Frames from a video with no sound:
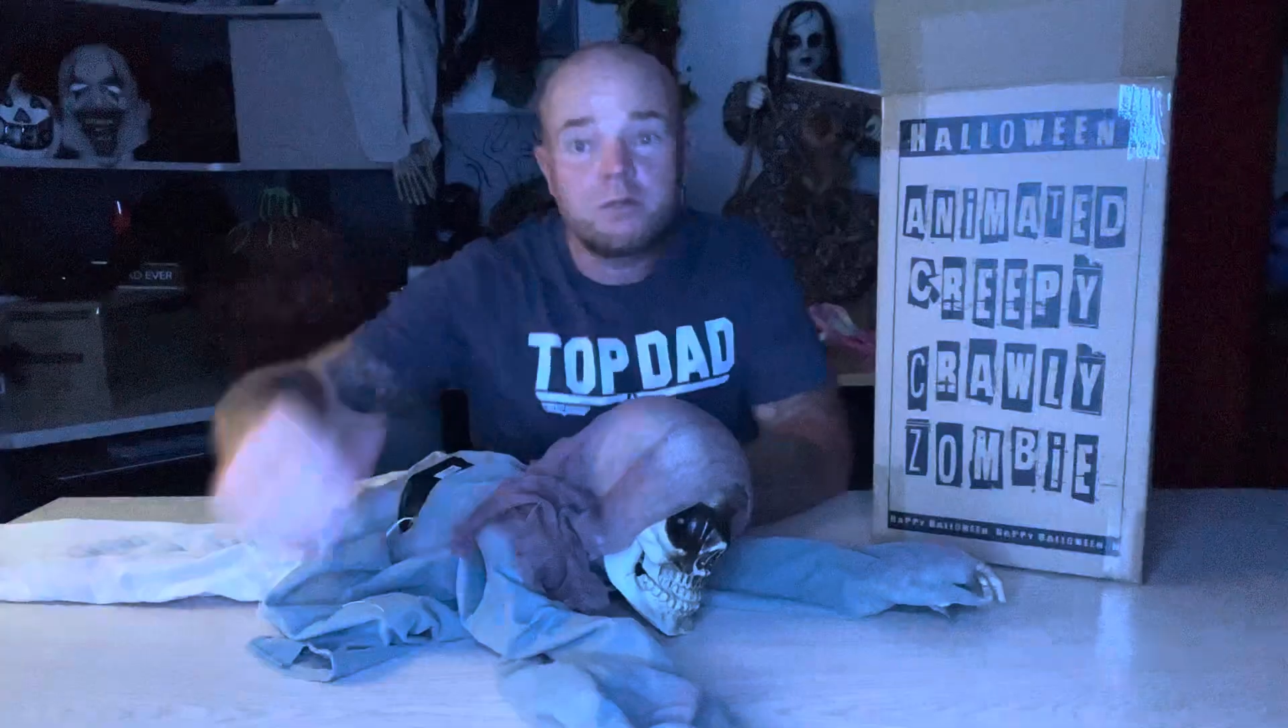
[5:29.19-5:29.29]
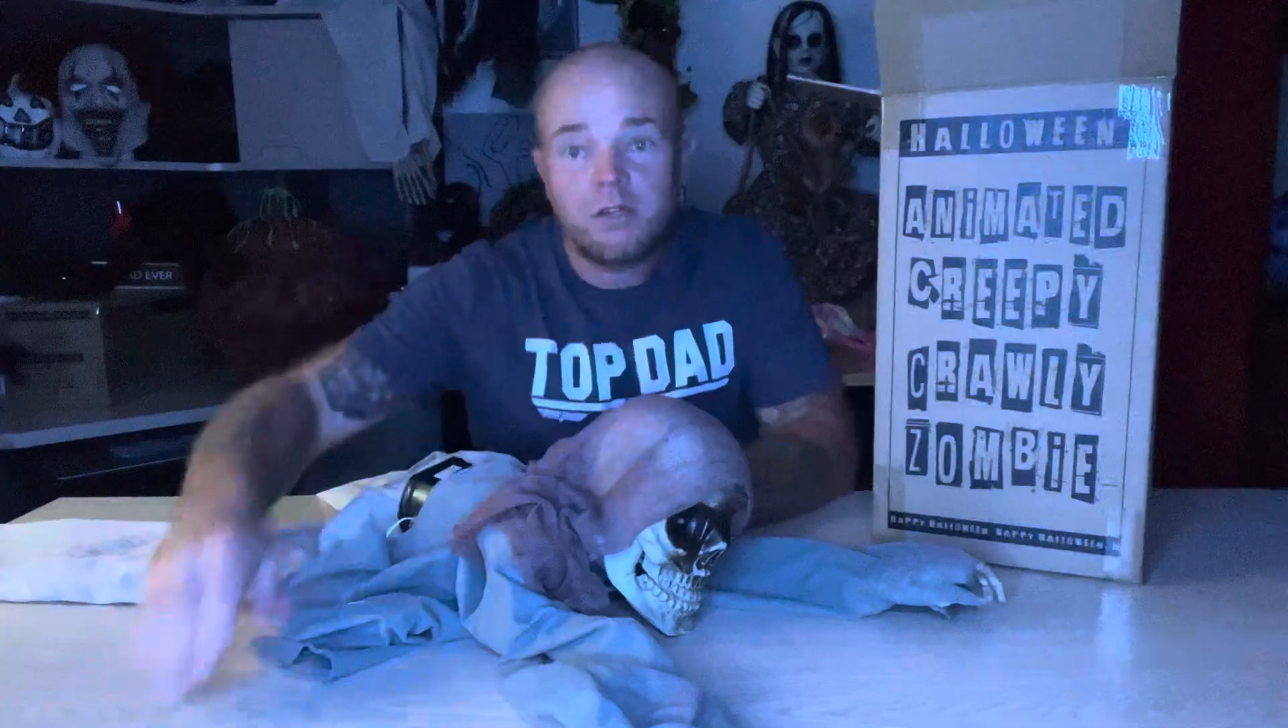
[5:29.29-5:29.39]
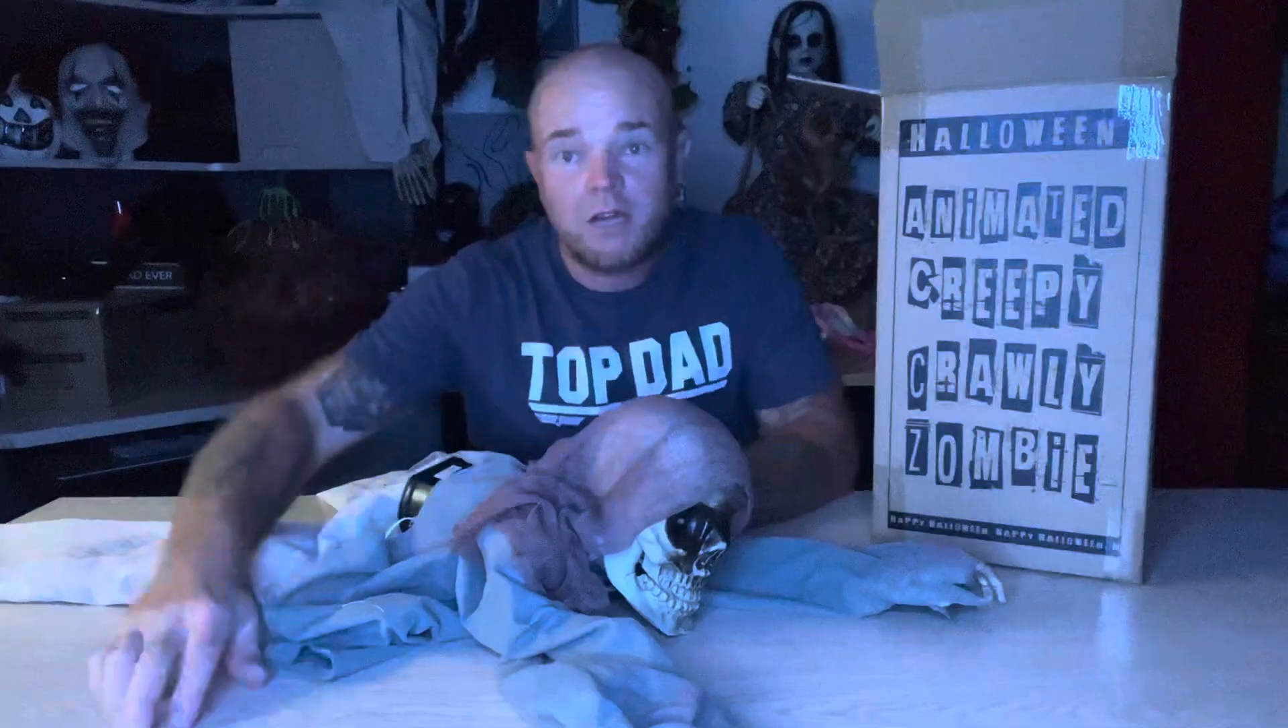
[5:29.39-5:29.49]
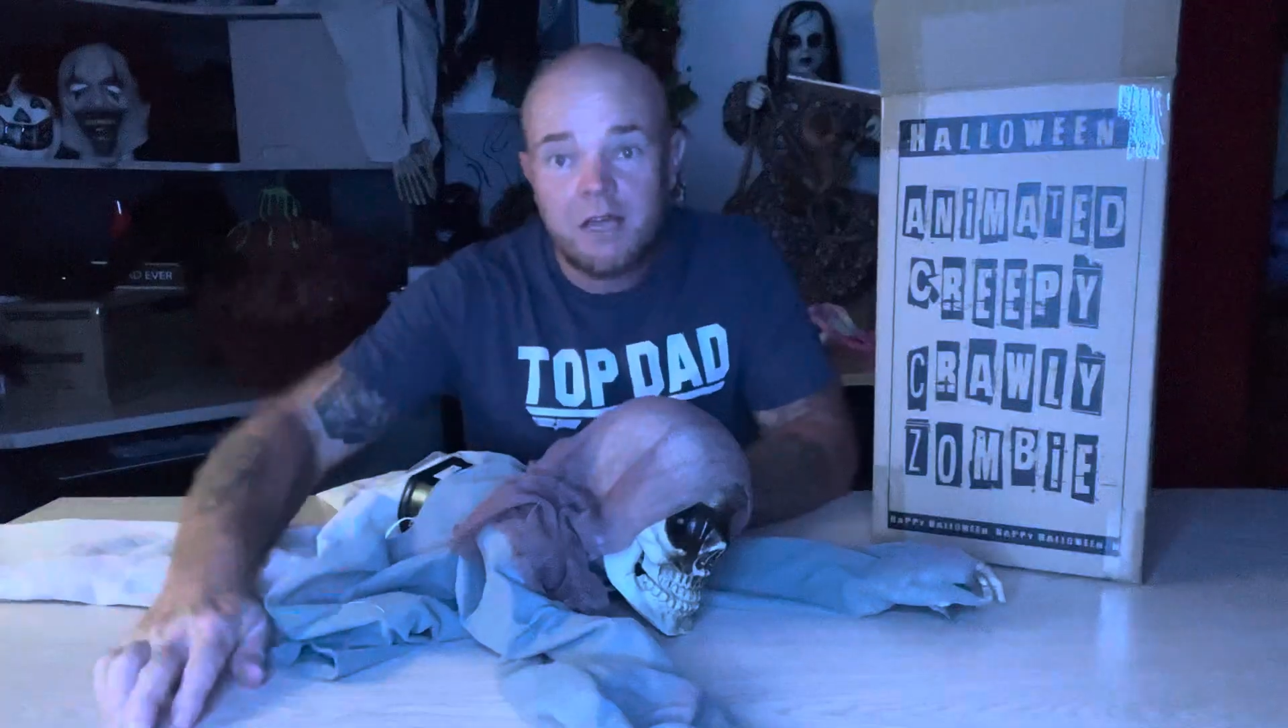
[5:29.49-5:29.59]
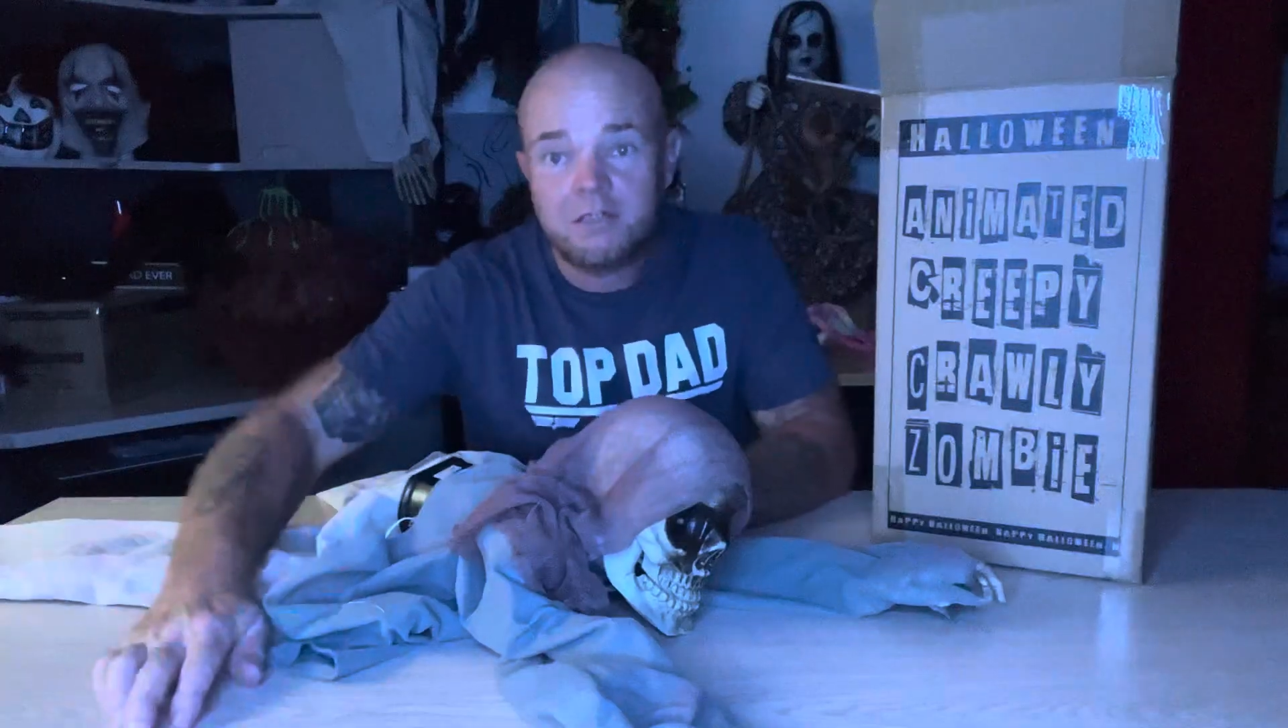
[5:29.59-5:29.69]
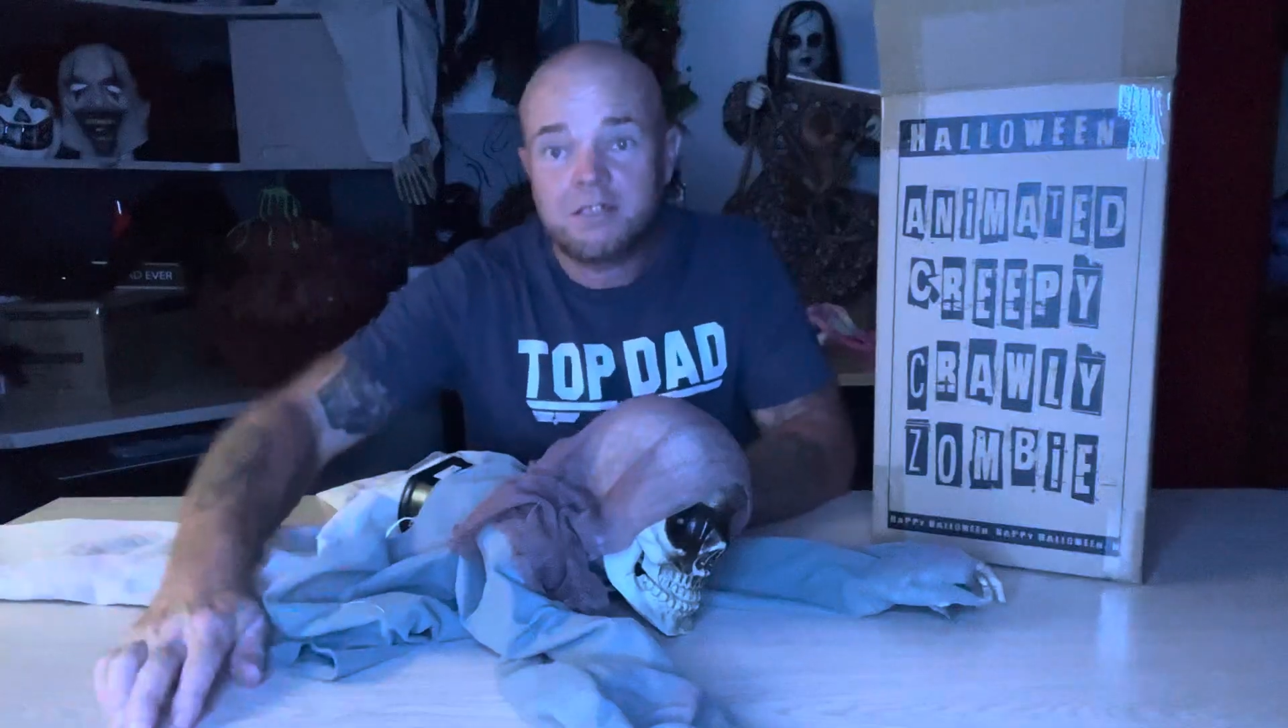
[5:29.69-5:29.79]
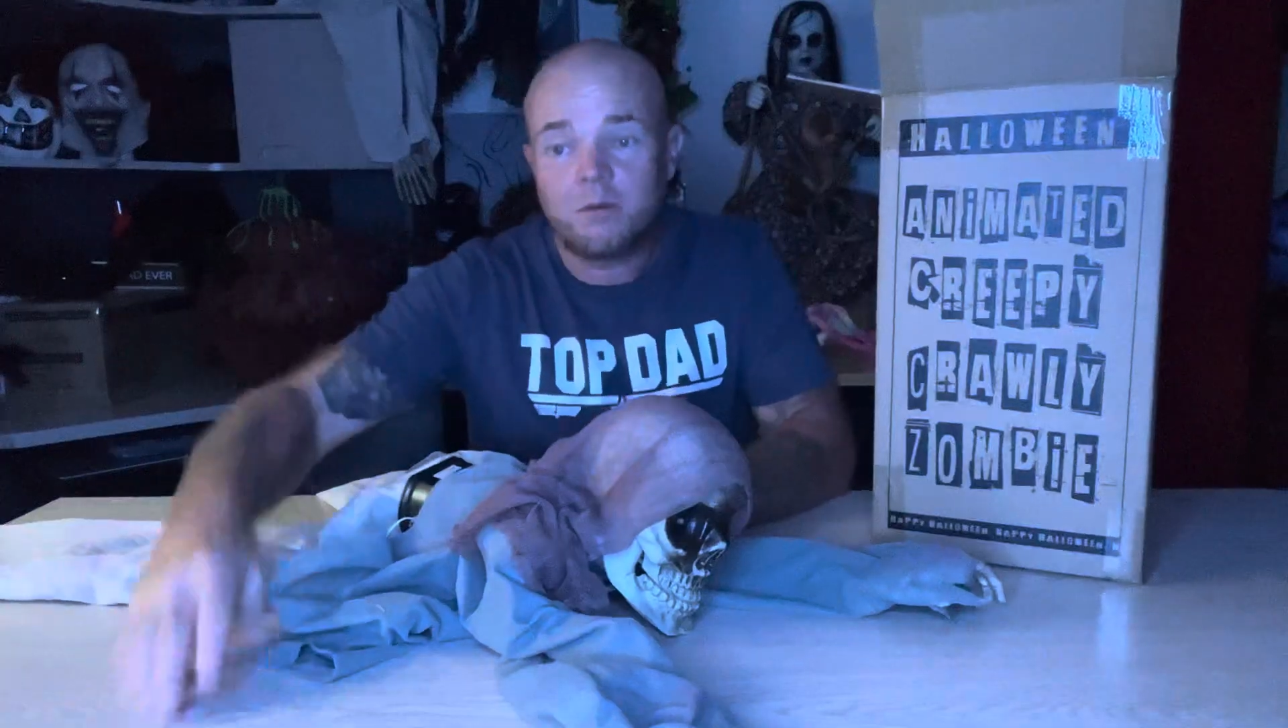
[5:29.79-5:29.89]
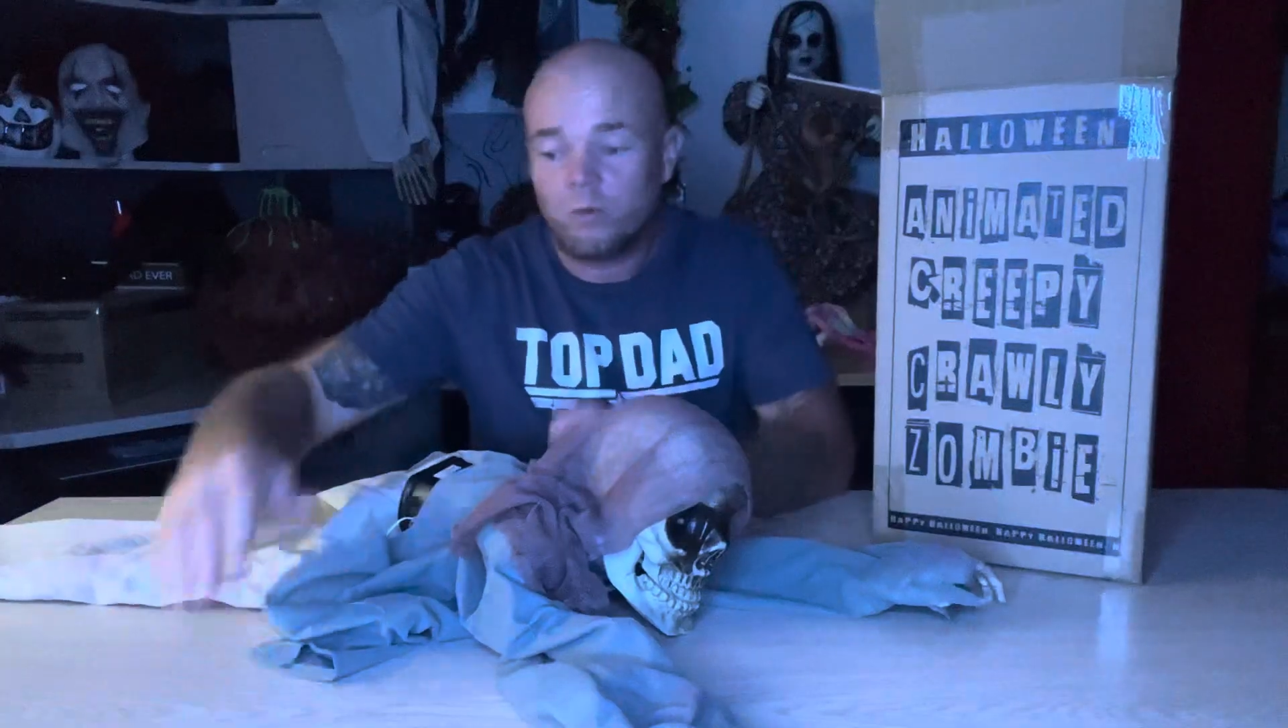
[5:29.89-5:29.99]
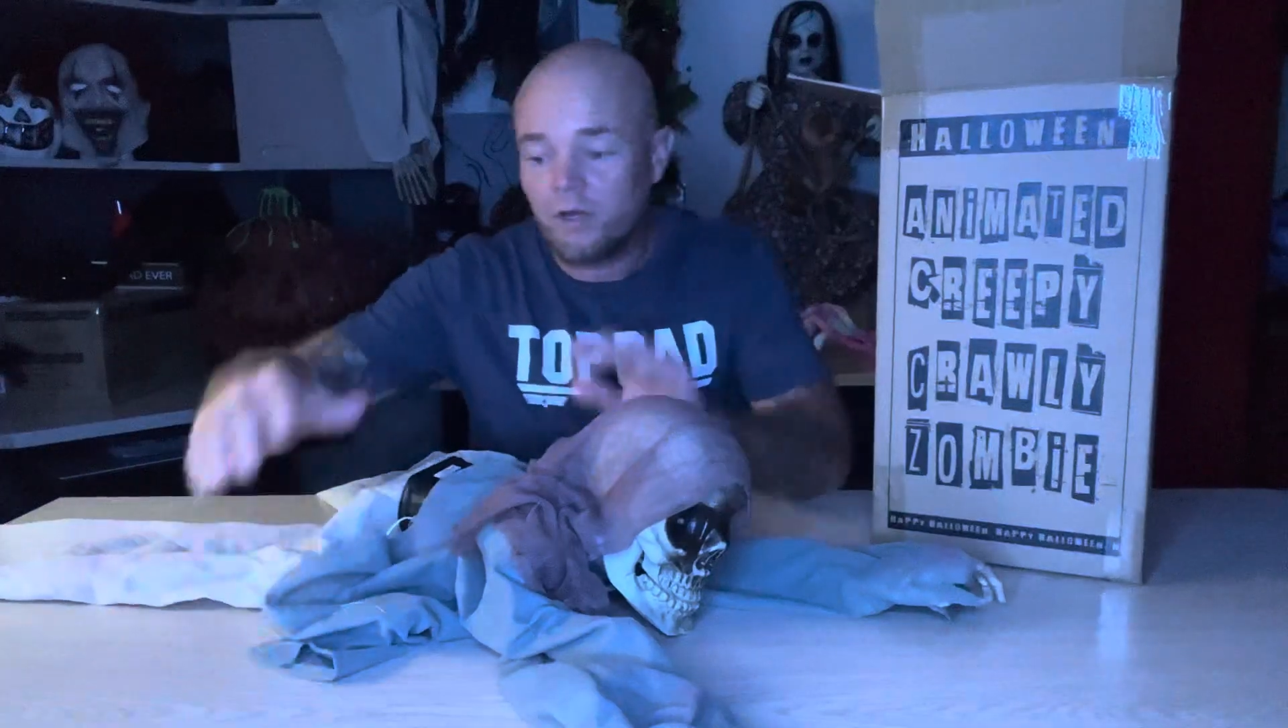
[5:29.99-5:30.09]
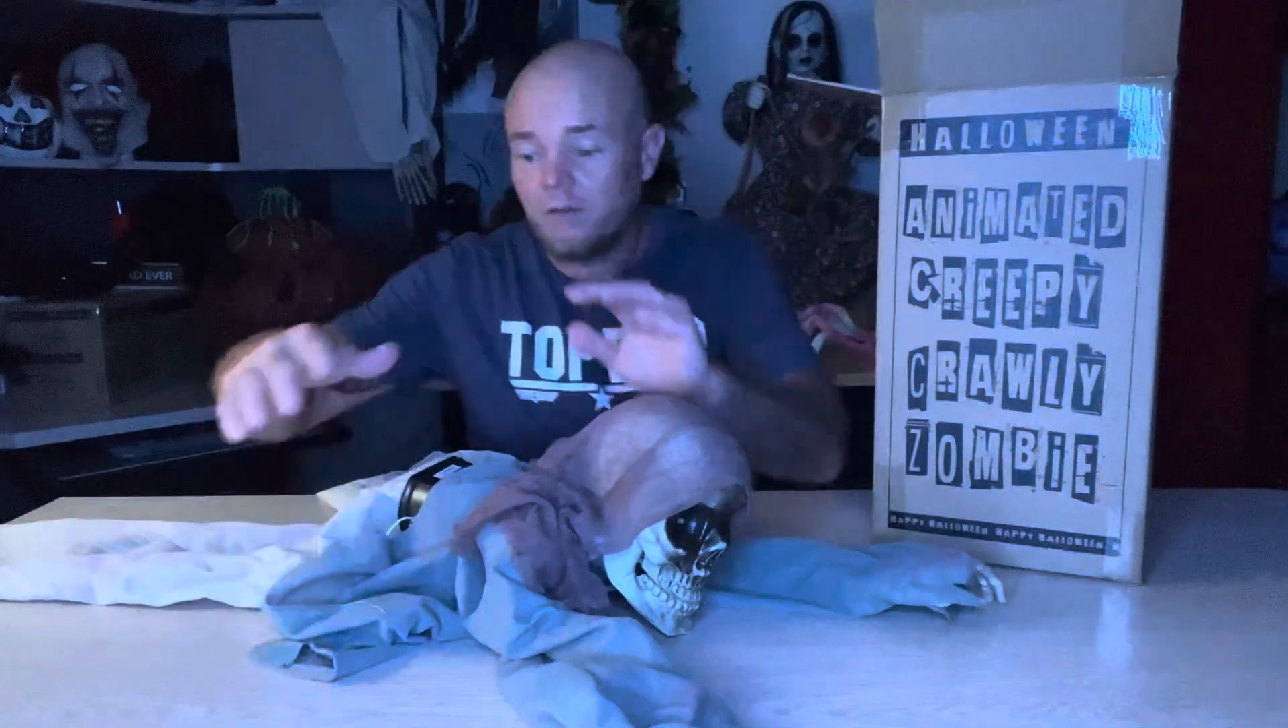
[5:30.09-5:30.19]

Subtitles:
to your house some way.